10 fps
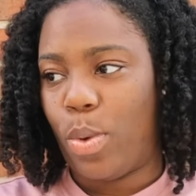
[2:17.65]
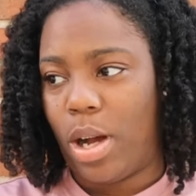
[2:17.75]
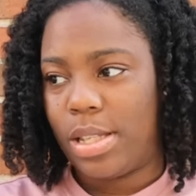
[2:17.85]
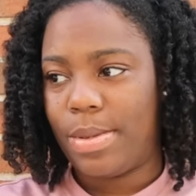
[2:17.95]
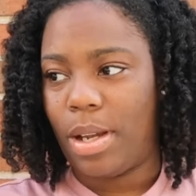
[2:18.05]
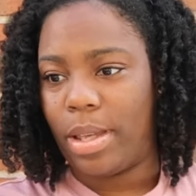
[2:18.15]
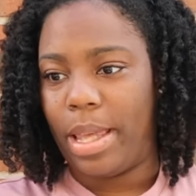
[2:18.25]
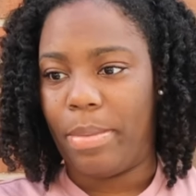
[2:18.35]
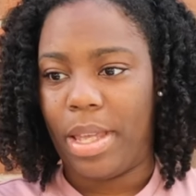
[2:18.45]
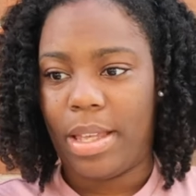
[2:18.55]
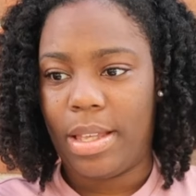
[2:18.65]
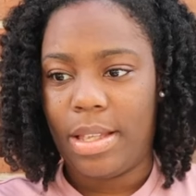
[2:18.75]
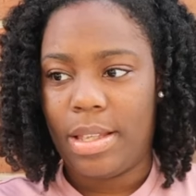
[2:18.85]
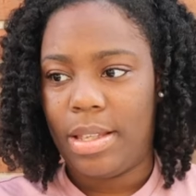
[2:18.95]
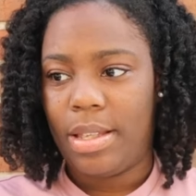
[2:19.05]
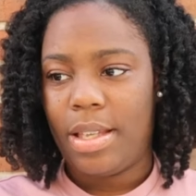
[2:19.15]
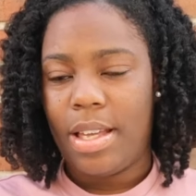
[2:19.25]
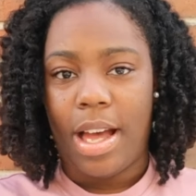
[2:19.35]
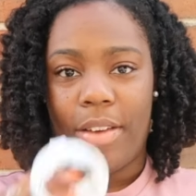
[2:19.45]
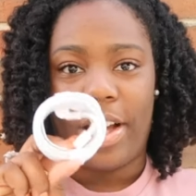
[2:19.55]
Wasp, don't get me.
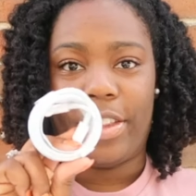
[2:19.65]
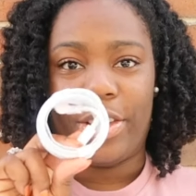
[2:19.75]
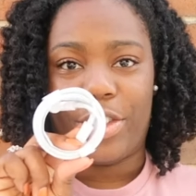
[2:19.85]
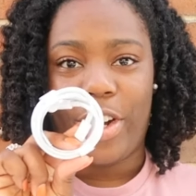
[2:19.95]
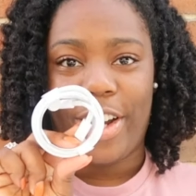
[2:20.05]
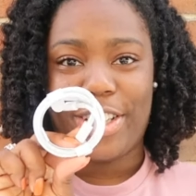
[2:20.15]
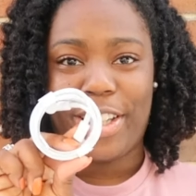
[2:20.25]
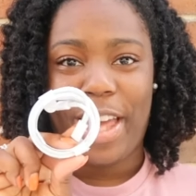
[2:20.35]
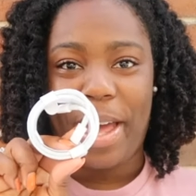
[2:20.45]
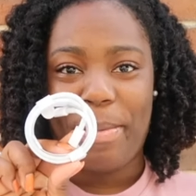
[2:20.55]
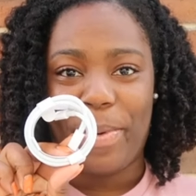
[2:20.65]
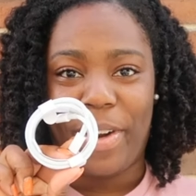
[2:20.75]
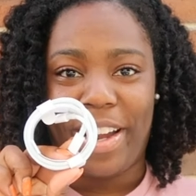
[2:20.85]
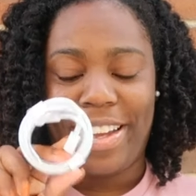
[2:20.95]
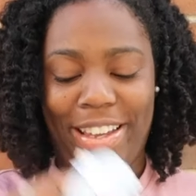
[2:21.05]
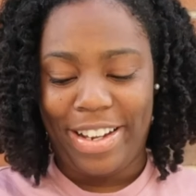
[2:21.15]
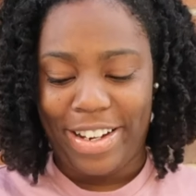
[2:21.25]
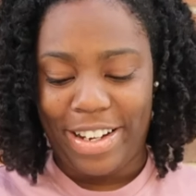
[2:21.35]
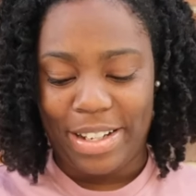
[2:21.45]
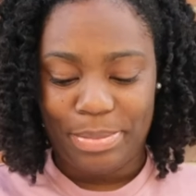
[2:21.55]
I've got the charging cable right
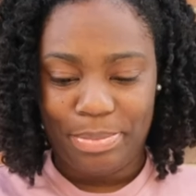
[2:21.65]
here.